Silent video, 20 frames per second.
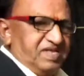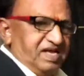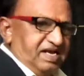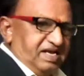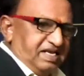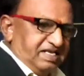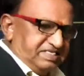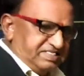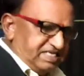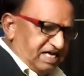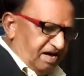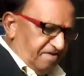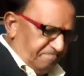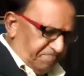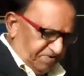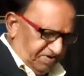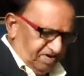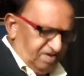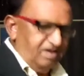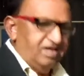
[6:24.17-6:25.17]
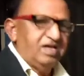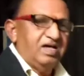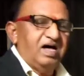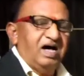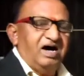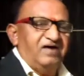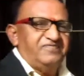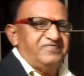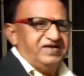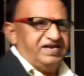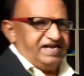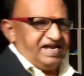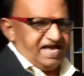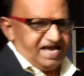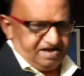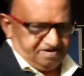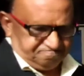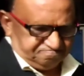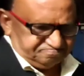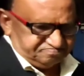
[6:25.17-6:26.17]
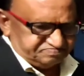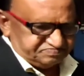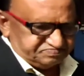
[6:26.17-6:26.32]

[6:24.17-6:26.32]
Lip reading: an example of a ray?